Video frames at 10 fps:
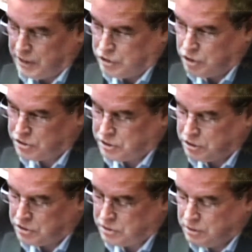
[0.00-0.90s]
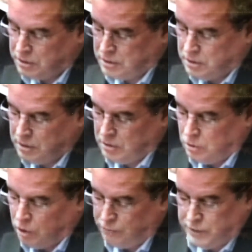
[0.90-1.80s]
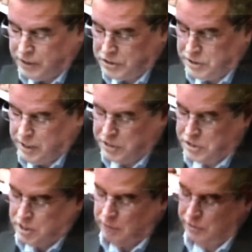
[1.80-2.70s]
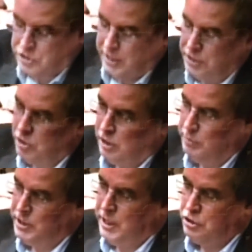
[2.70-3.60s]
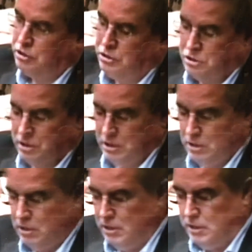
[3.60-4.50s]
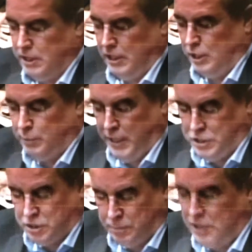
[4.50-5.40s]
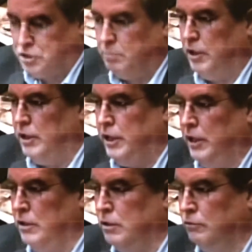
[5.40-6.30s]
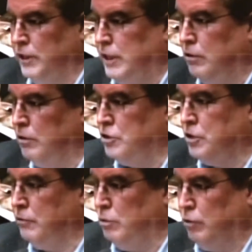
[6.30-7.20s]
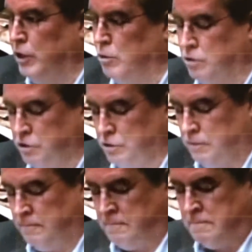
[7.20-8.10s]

seeking justice often exceeds the current statute of limitations and eliminates the possibility of legal civil recourse.